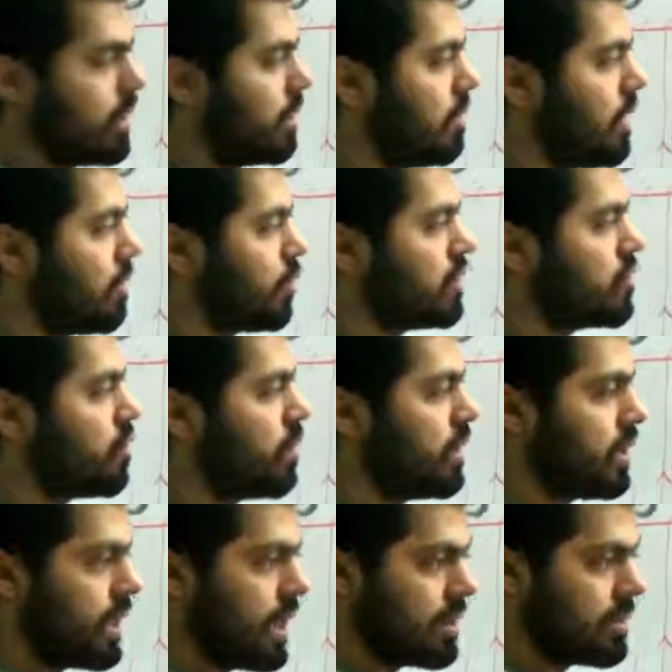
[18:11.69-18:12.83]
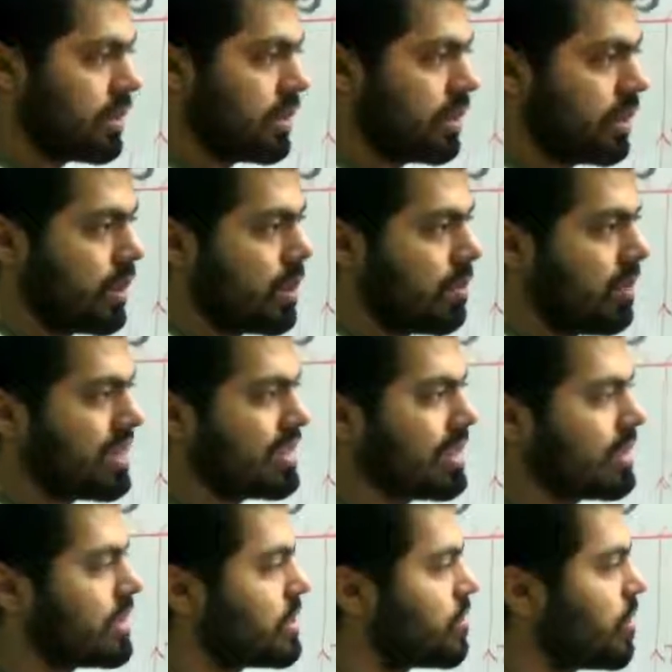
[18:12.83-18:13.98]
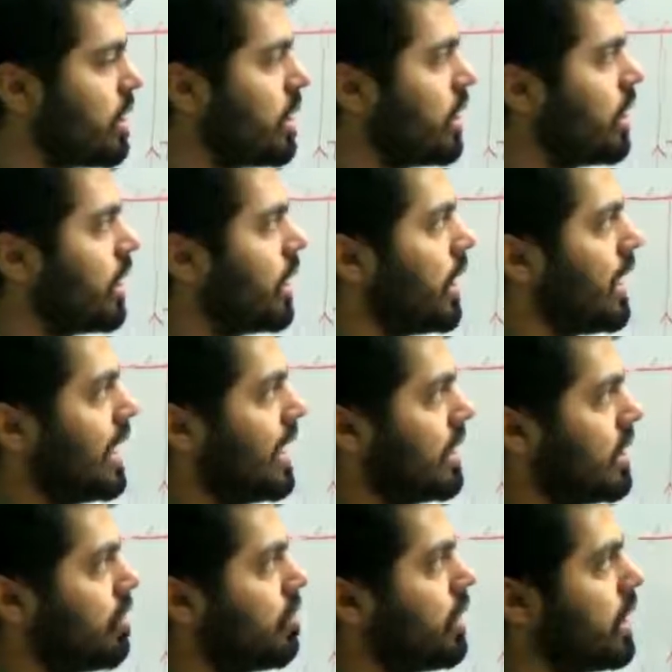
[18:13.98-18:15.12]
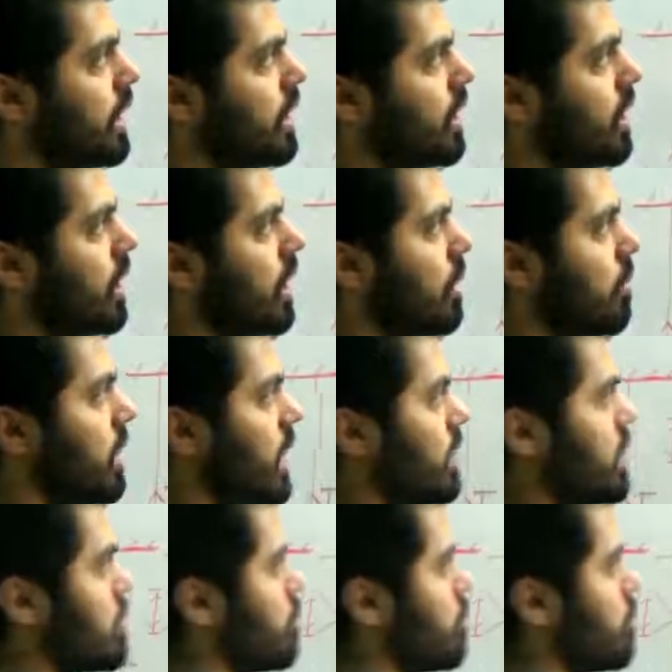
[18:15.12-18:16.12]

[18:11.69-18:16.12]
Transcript: then we have to assume it as a massless string, and then we can apply